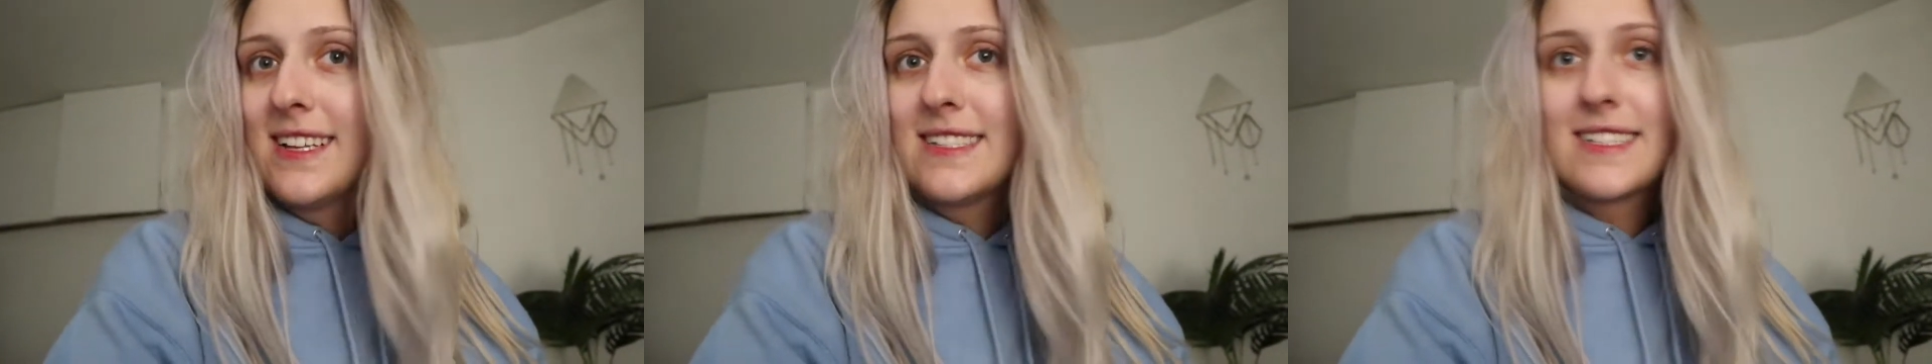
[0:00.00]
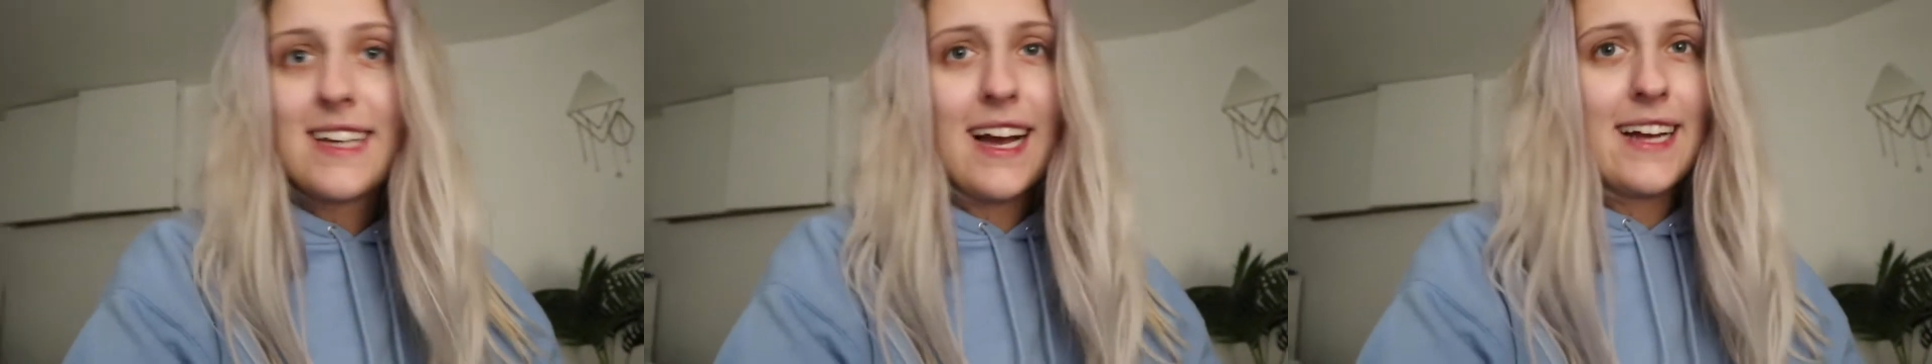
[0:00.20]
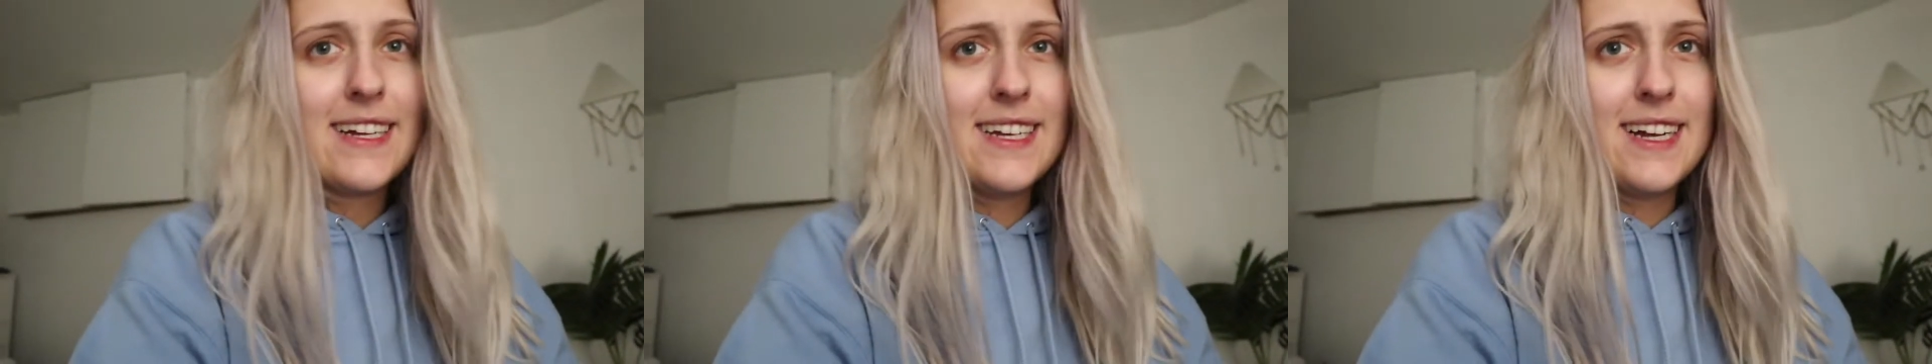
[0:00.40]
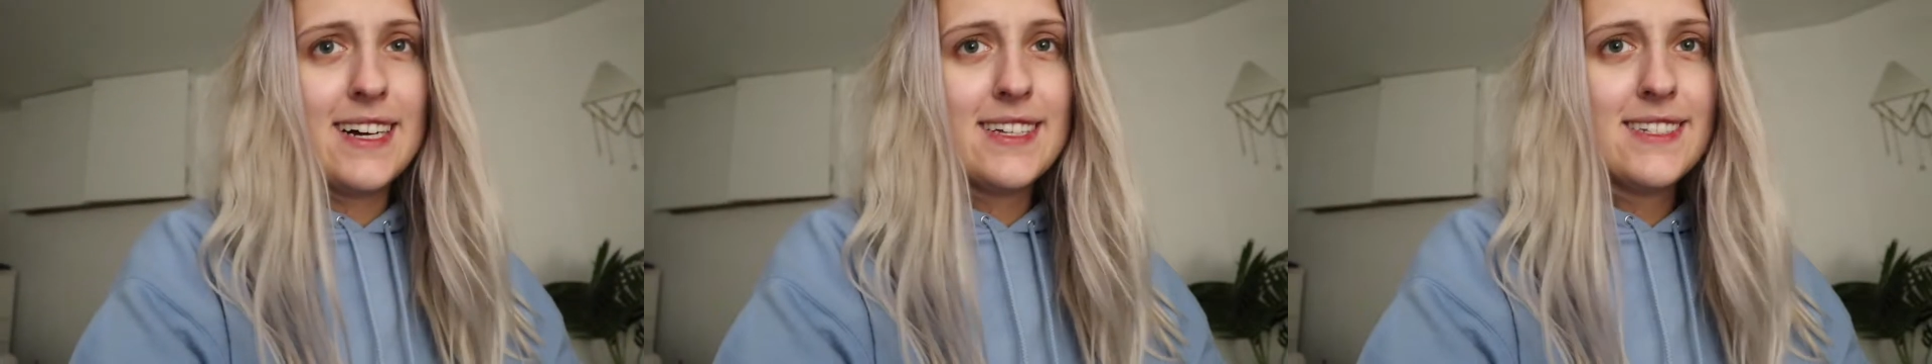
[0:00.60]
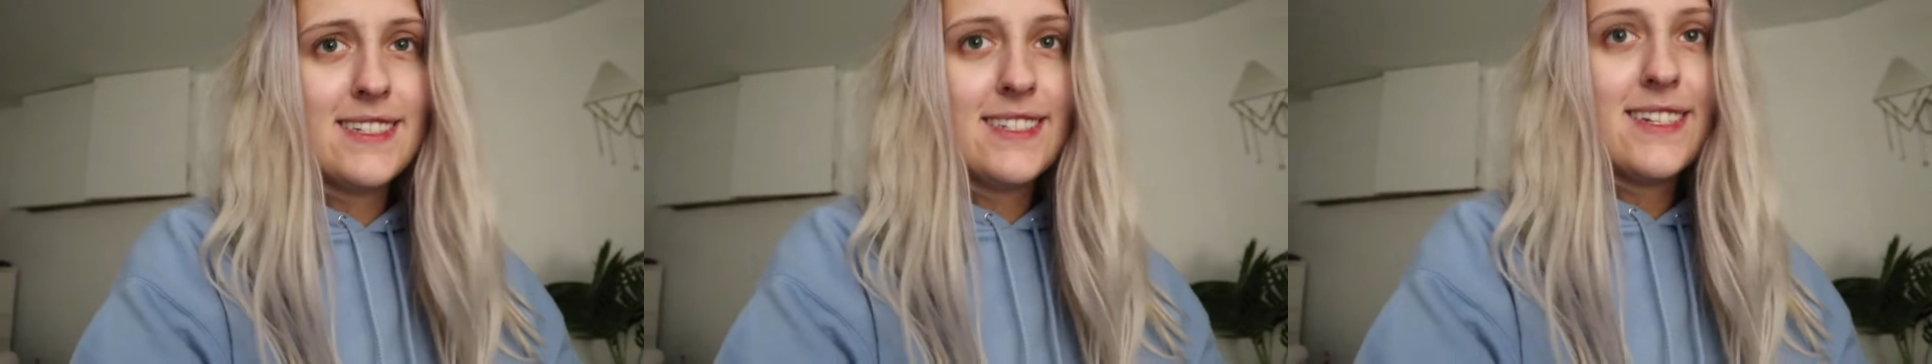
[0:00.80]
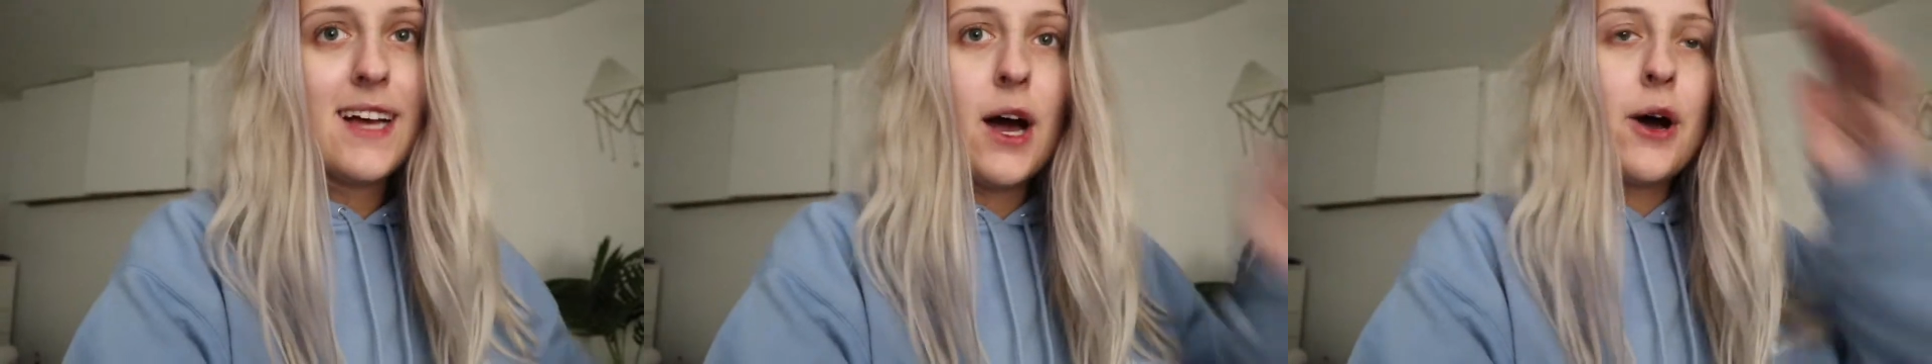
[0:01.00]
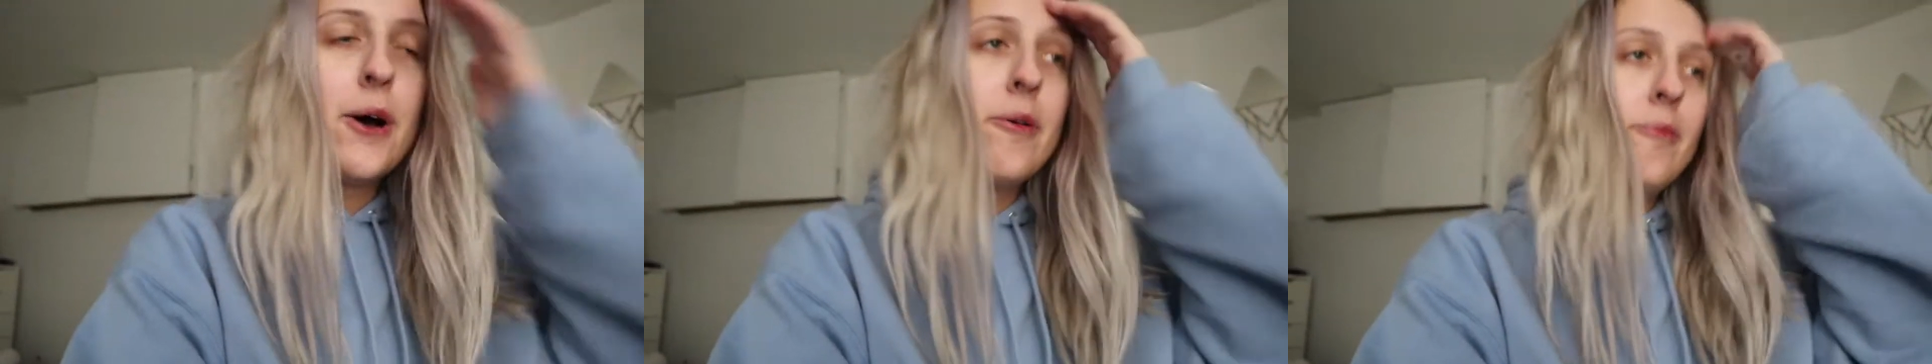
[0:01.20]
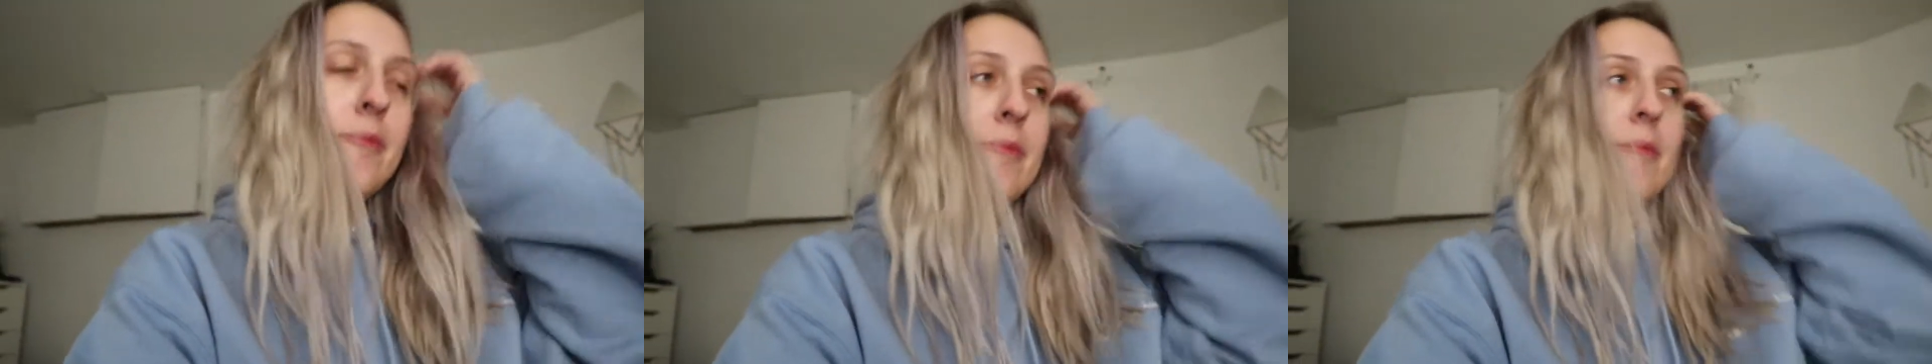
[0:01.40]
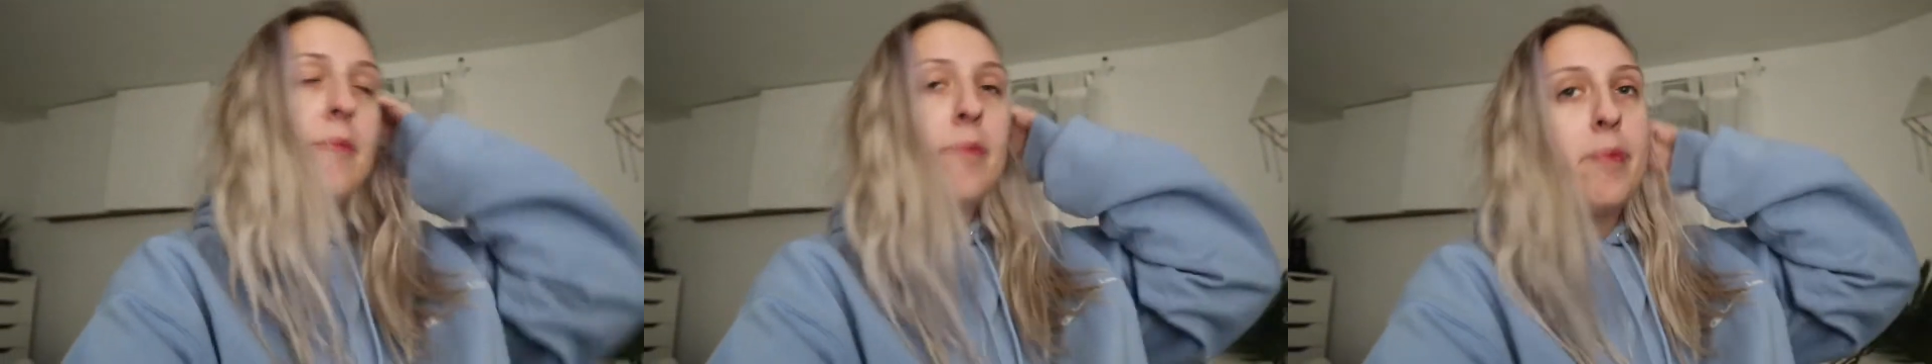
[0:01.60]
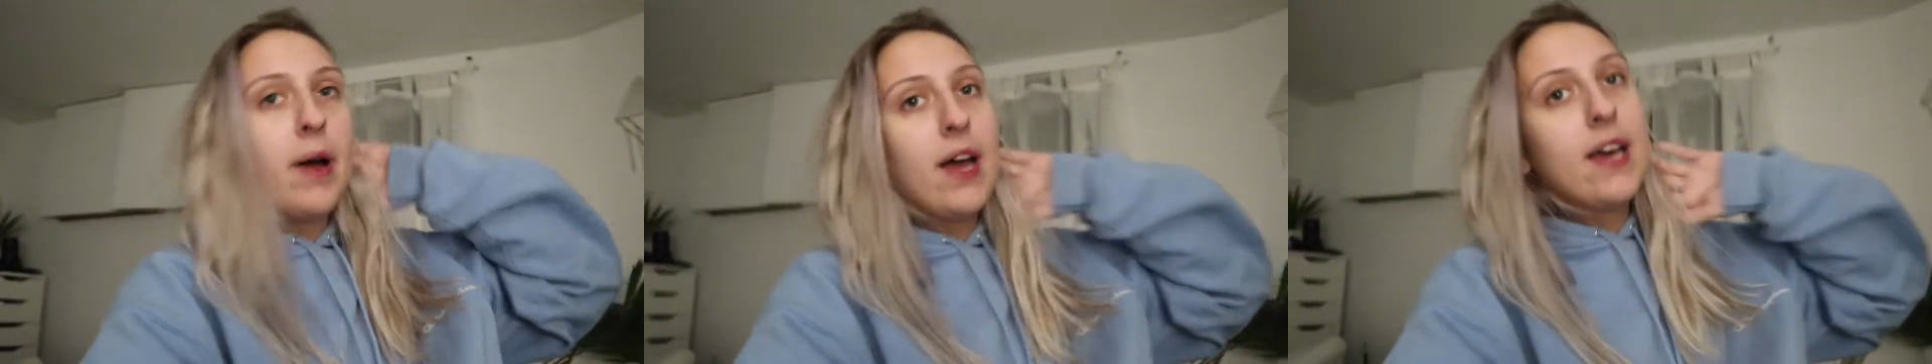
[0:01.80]
It's kind of nuts.
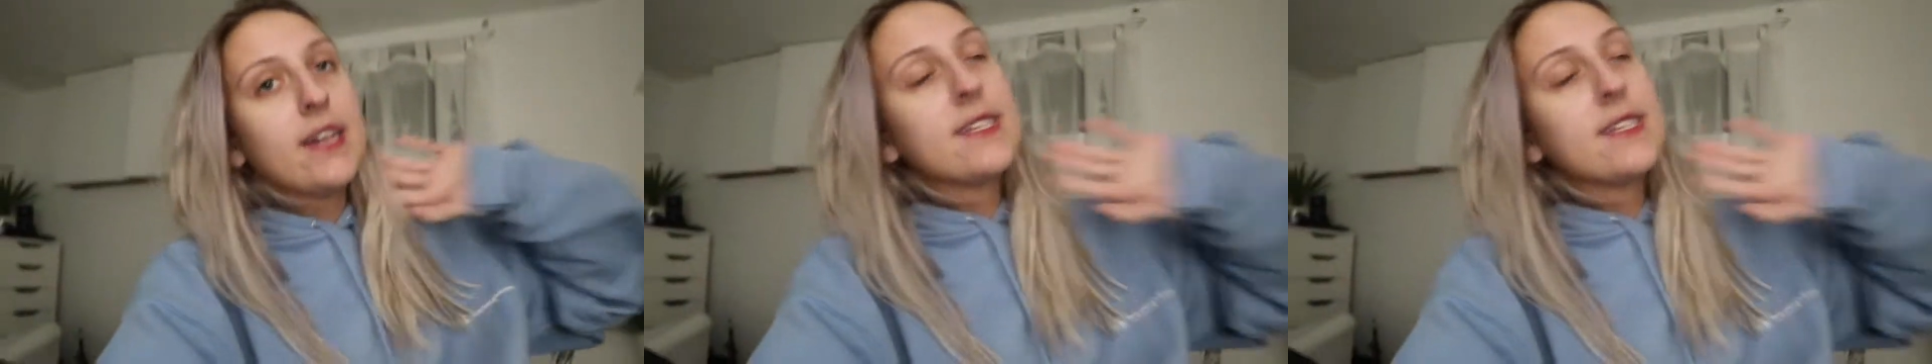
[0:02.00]
But